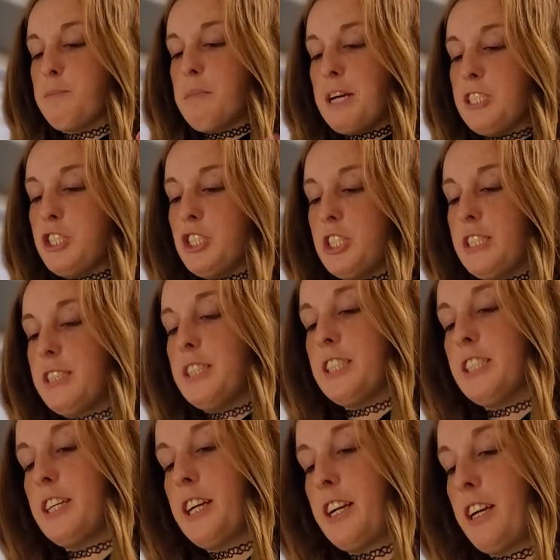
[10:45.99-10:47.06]
mesh in
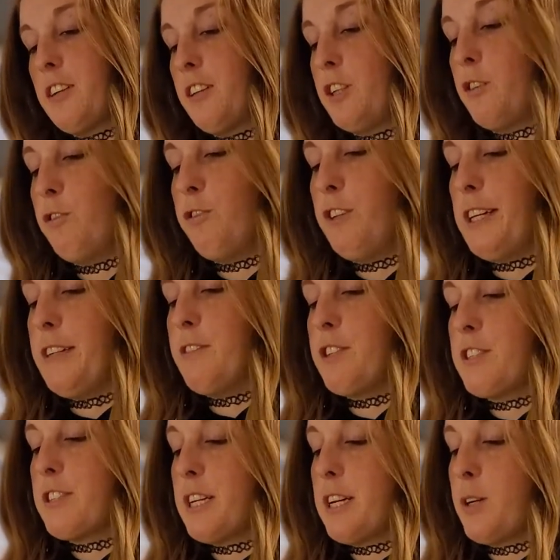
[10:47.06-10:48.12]
there, get in a little flavor
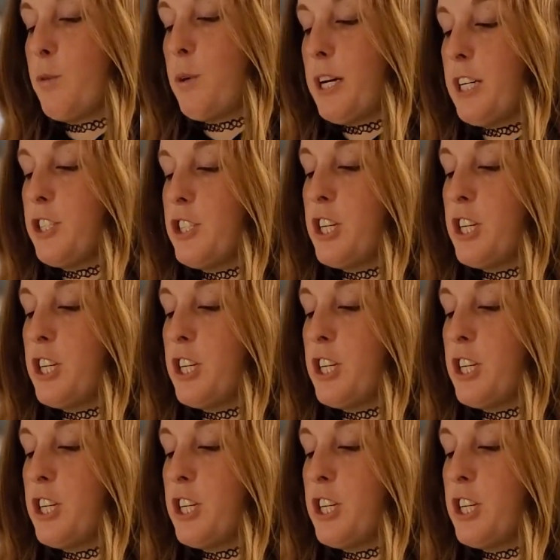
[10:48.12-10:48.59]
sandwich.